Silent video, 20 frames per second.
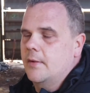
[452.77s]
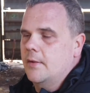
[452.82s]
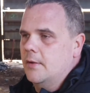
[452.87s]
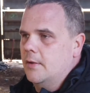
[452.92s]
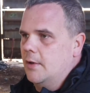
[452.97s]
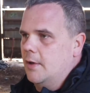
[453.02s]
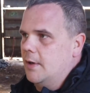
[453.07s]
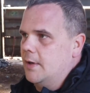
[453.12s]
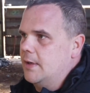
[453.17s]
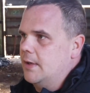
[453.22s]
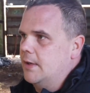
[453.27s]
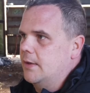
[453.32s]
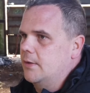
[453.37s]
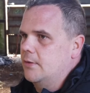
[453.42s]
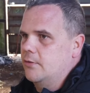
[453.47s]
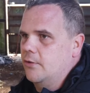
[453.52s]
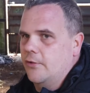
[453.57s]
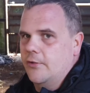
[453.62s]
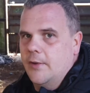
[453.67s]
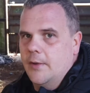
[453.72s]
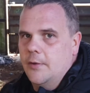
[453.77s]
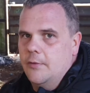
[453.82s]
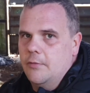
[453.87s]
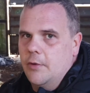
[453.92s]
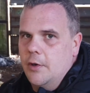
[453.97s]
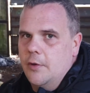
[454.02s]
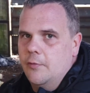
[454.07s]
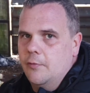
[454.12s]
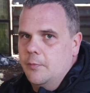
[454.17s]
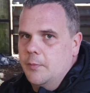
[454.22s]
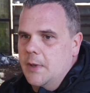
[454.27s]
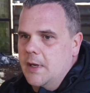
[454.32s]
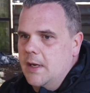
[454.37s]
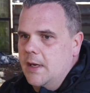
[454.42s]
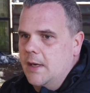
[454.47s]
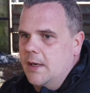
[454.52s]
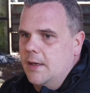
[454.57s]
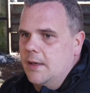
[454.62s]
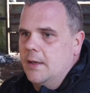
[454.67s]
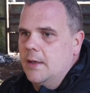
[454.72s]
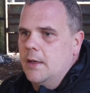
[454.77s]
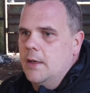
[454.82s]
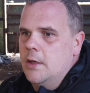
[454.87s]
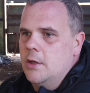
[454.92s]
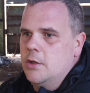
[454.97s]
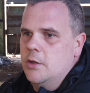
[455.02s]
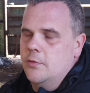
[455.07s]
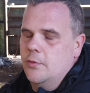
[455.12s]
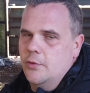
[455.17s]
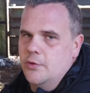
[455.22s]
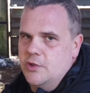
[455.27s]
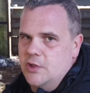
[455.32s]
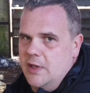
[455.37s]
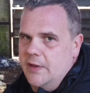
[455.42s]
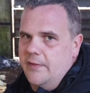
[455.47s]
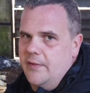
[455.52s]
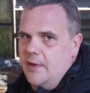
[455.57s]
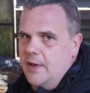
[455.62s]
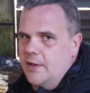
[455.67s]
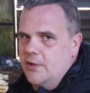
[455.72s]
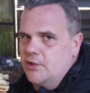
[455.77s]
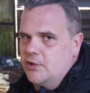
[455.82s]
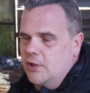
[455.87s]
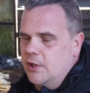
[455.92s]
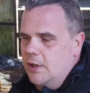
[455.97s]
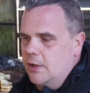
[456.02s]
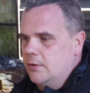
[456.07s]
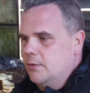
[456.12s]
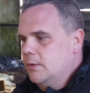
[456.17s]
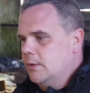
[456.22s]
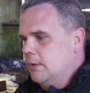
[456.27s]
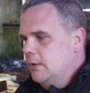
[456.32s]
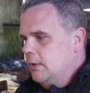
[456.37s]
like just up the road from me here, you've got GCHQ.